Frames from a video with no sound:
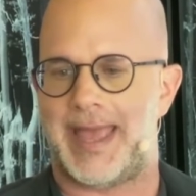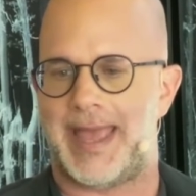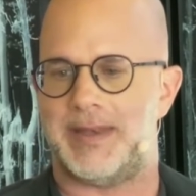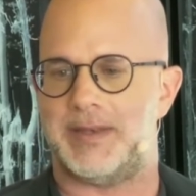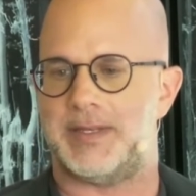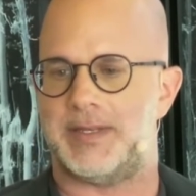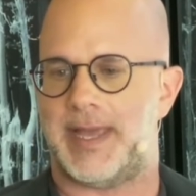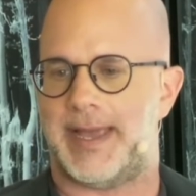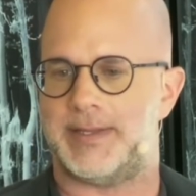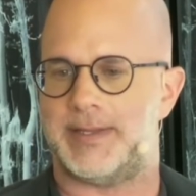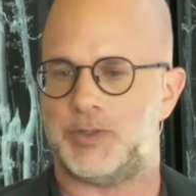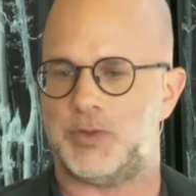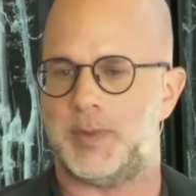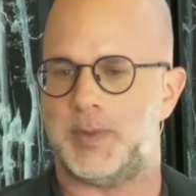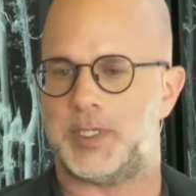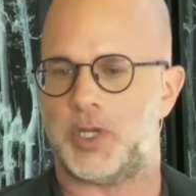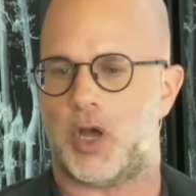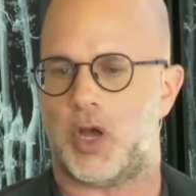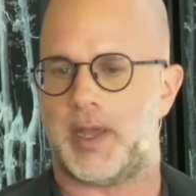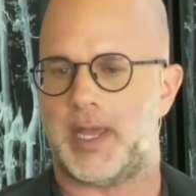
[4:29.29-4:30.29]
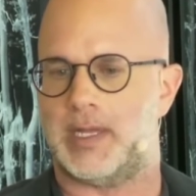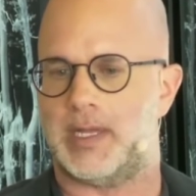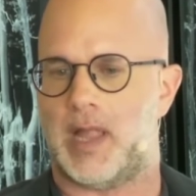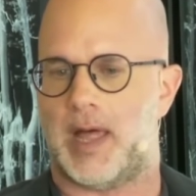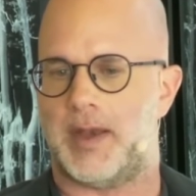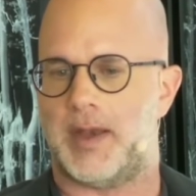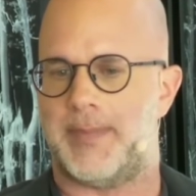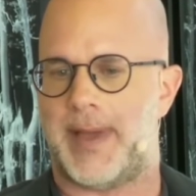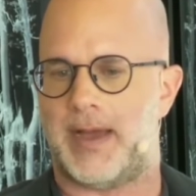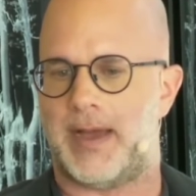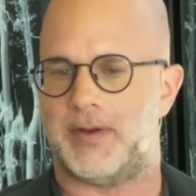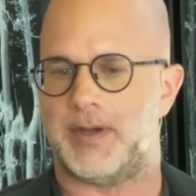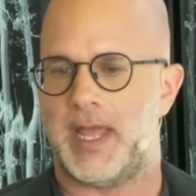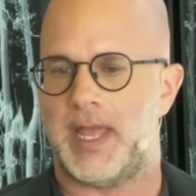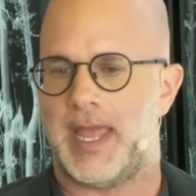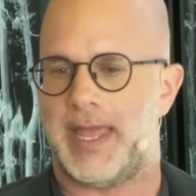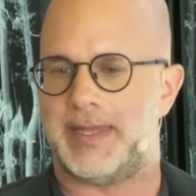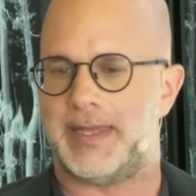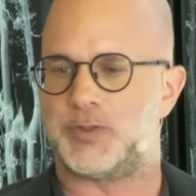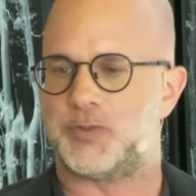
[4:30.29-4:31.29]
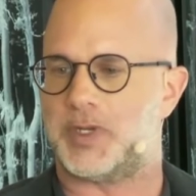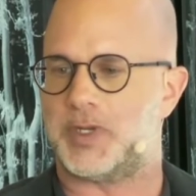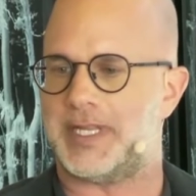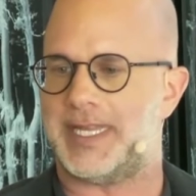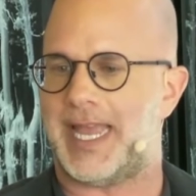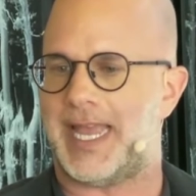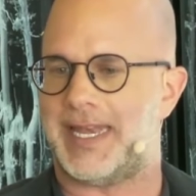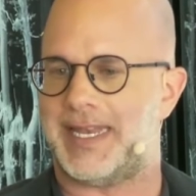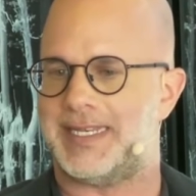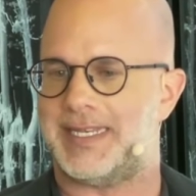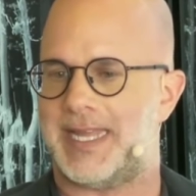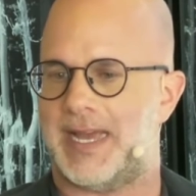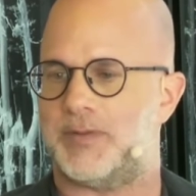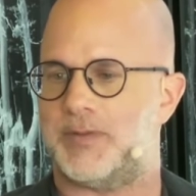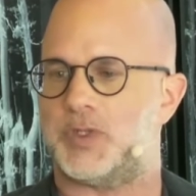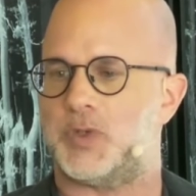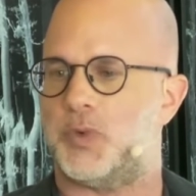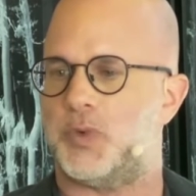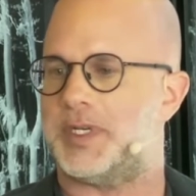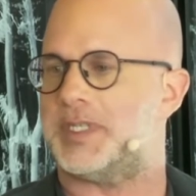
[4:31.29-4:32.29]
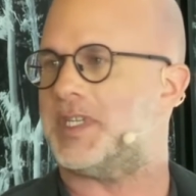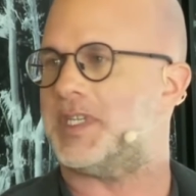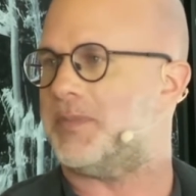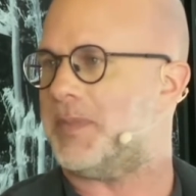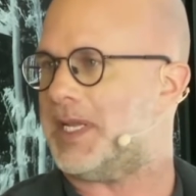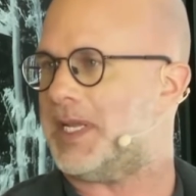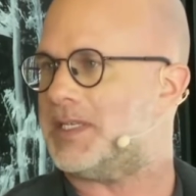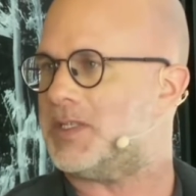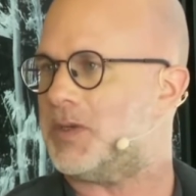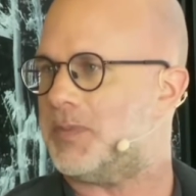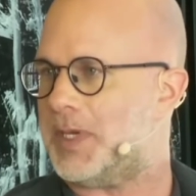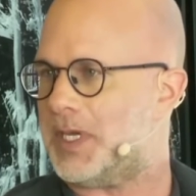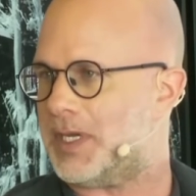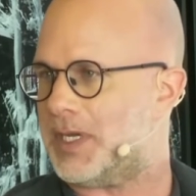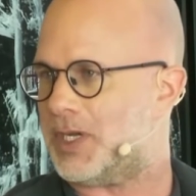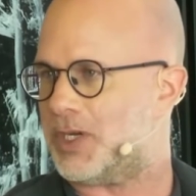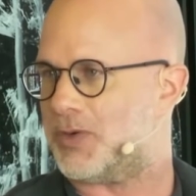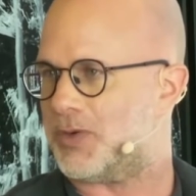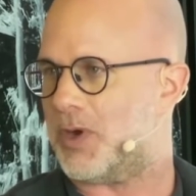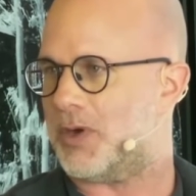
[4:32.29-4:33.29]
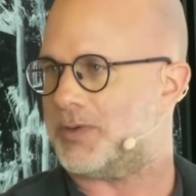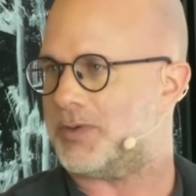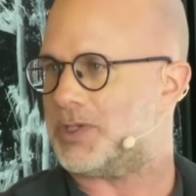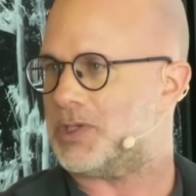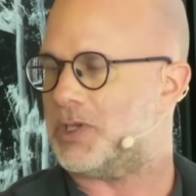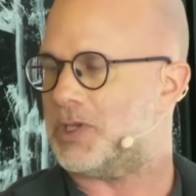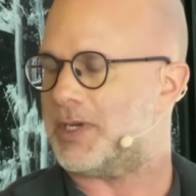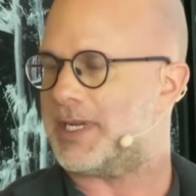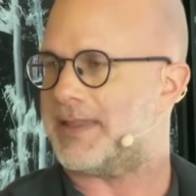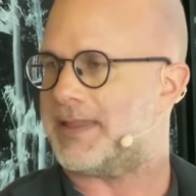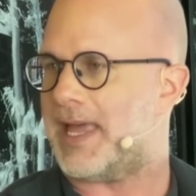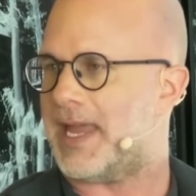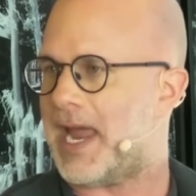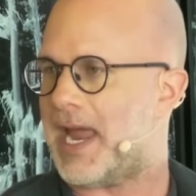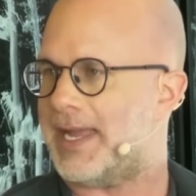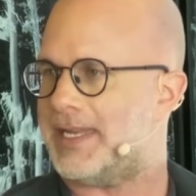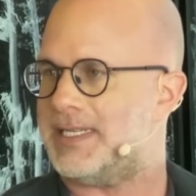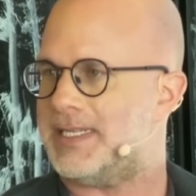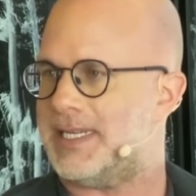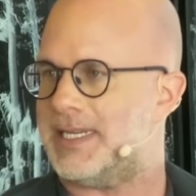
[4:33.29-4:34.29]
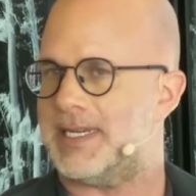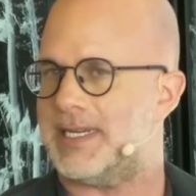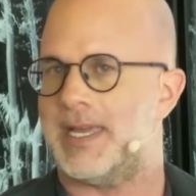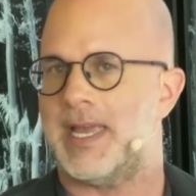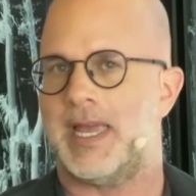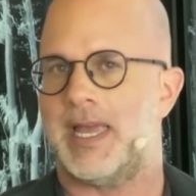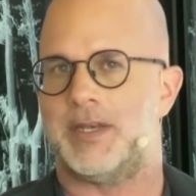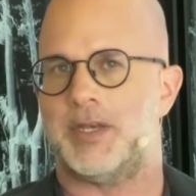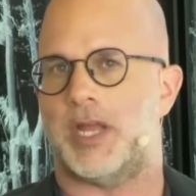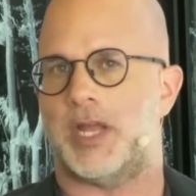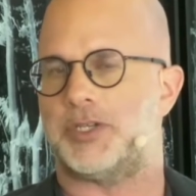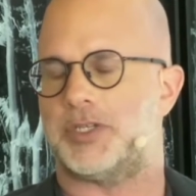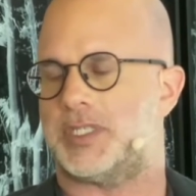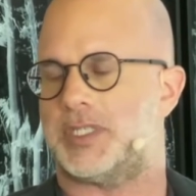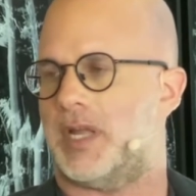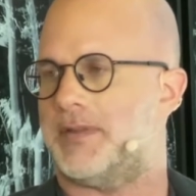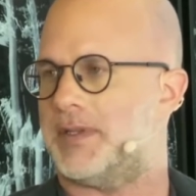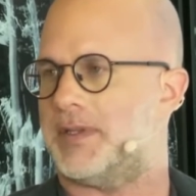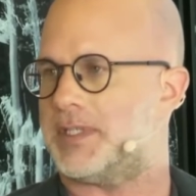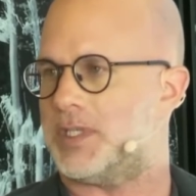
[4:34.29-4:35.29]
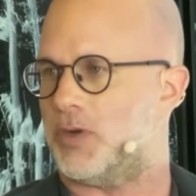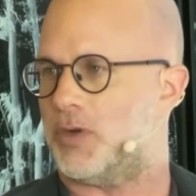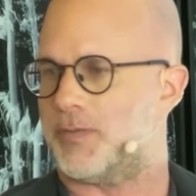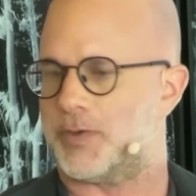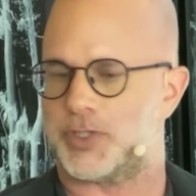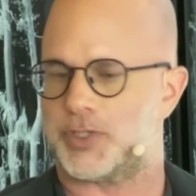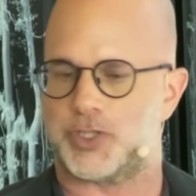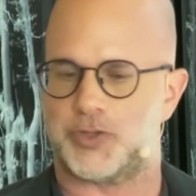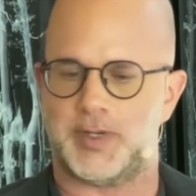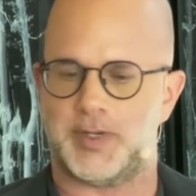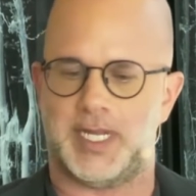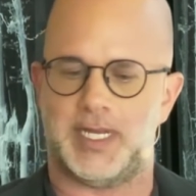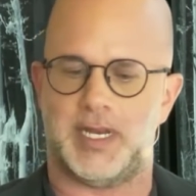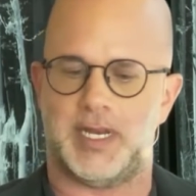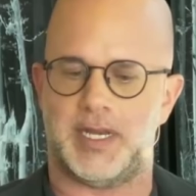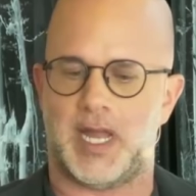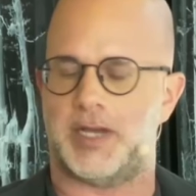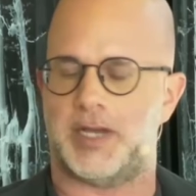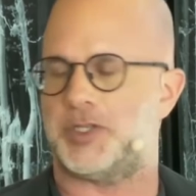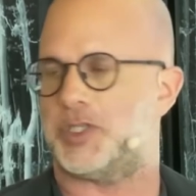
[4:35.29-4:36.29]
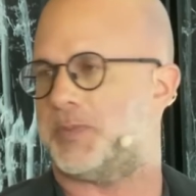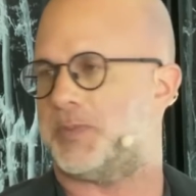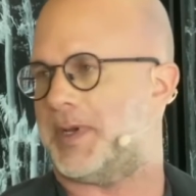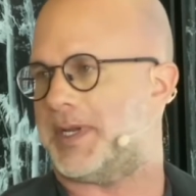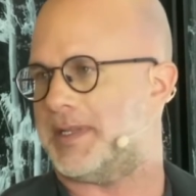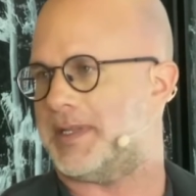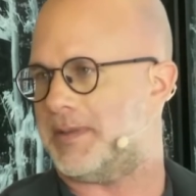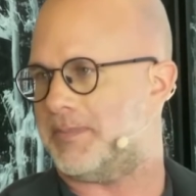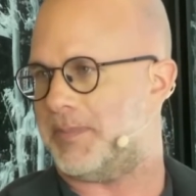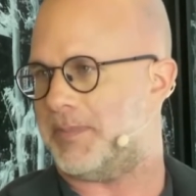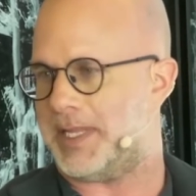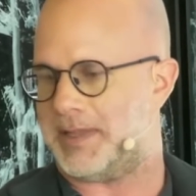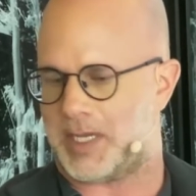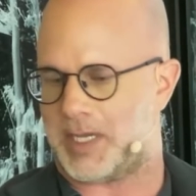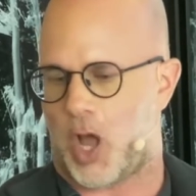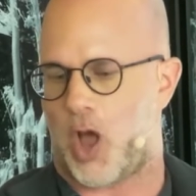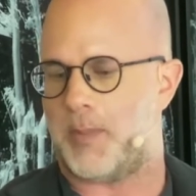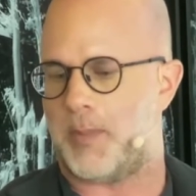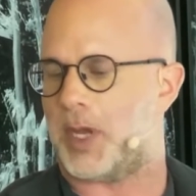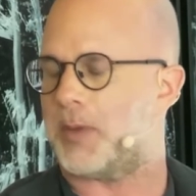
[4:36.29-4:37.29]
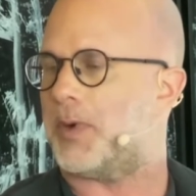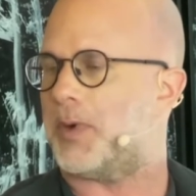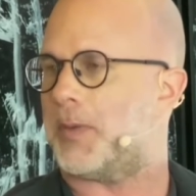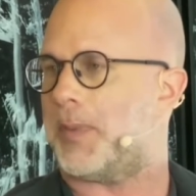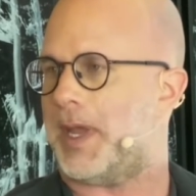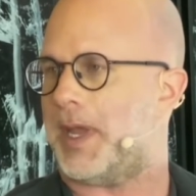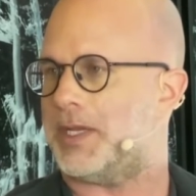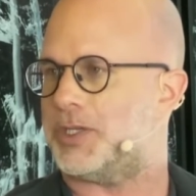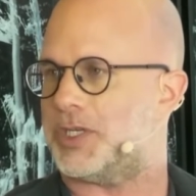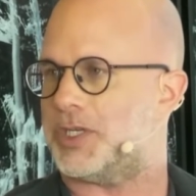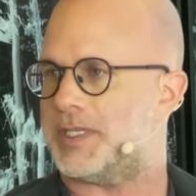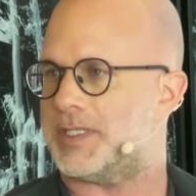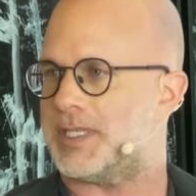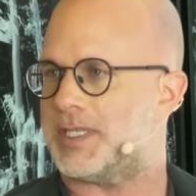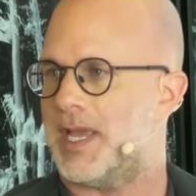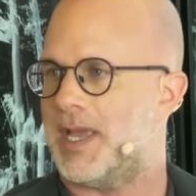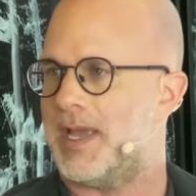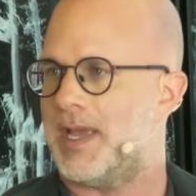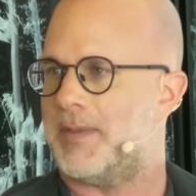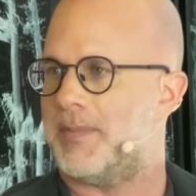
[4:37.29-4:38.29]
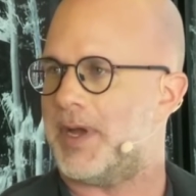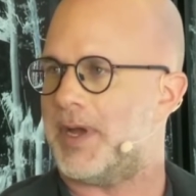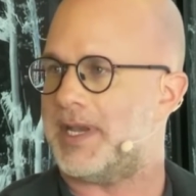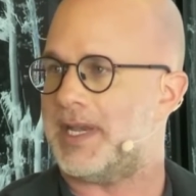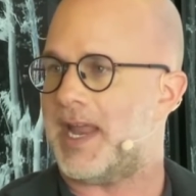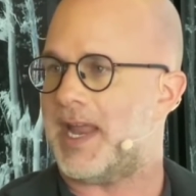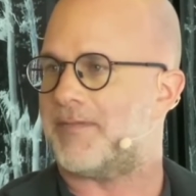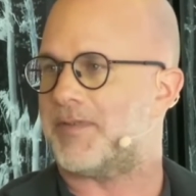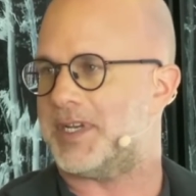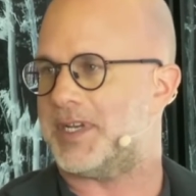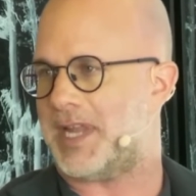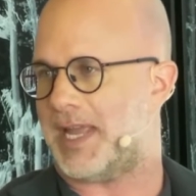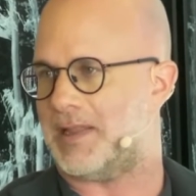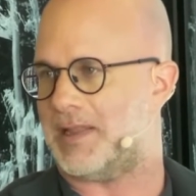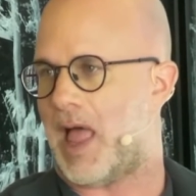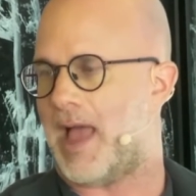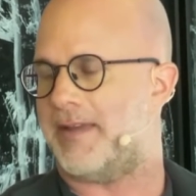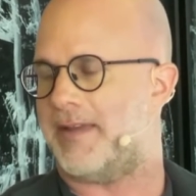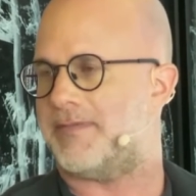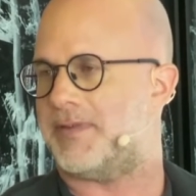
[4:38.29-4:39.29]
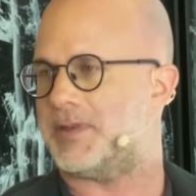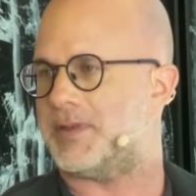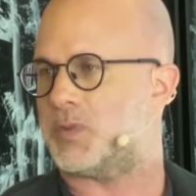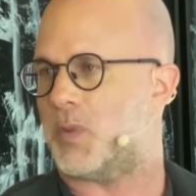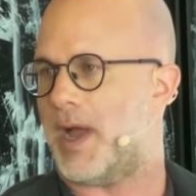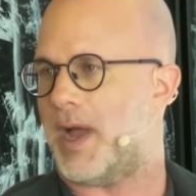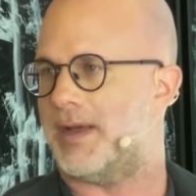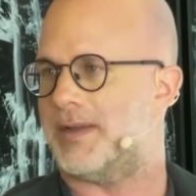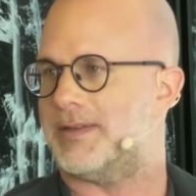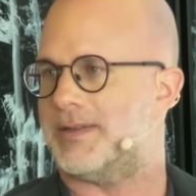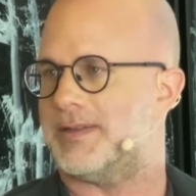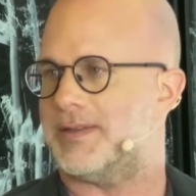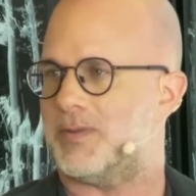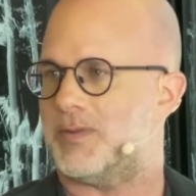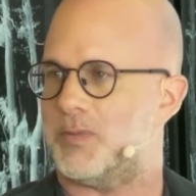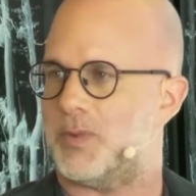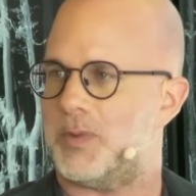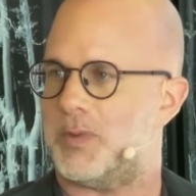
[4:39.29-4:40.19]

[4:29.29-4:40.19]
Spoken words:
and as you've been talking a lot about, is really getting down to what does it mean to be a hero, to look at that idea not just on the silver screen and not just in the comic book pages, but in everyday life as well.